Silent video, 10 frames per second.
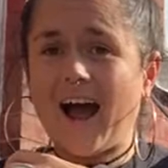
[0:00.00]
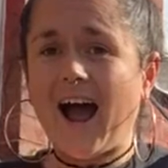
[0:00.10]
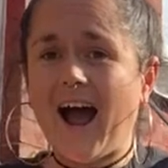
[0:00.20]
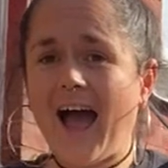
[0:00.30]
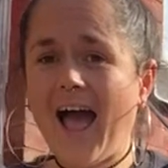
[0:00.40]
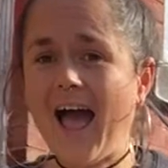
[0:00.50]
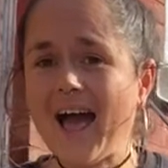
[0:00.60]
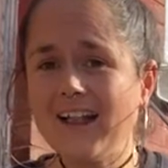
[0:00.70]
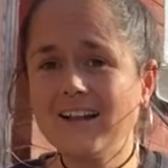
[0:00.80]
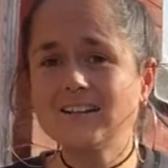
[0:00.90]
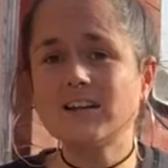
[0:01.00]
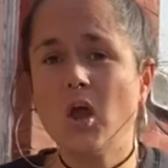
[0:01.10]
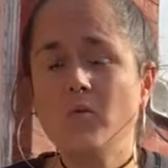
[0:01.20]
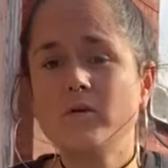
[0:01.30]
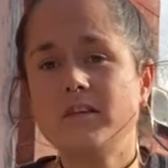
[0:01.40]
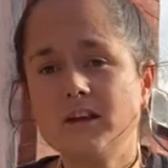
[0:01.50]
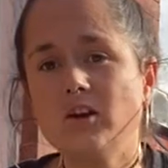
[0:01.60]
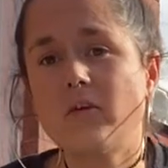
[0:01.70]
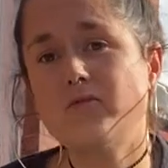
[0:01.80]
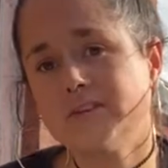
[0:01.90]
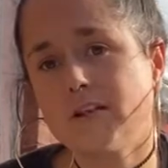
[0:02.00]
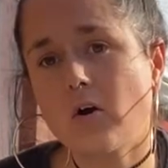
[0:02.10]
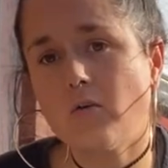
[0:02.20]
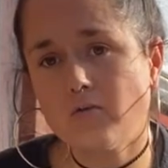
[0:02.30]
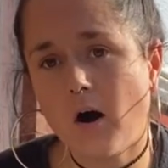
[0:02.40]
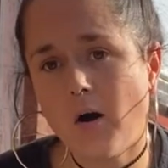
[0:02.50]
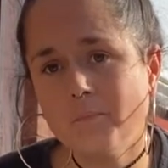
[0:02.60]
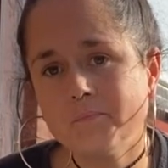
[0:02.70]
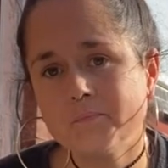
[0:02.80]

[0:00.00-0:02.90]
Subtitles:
are held within your physical form.